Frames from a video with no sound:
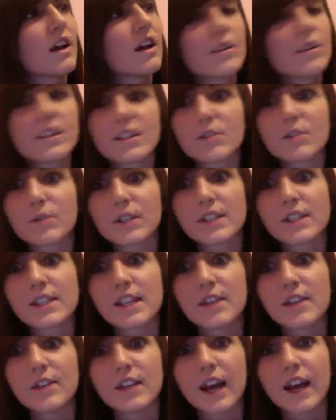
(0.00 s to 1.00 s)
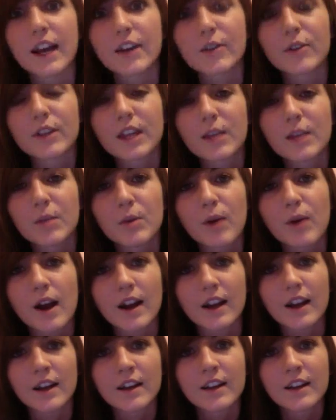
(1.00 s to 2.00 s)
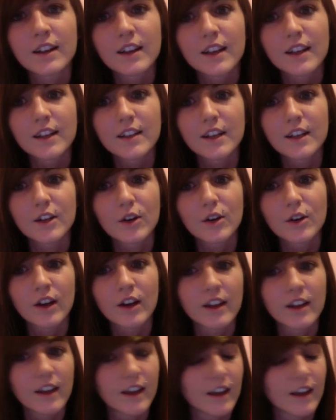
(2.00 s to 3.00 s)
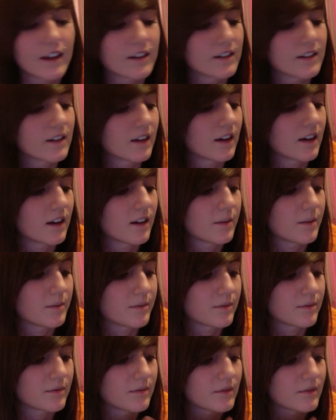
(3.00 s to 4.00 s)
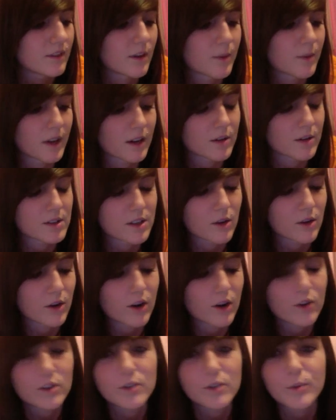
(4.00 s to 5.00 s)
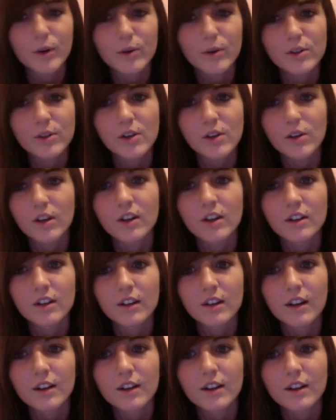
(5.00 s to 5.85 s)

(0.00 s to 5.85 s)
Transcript: Went to this really skeevy diner with Kim Iwata in Daytona, and oh my god, it was so gross, but it was so good.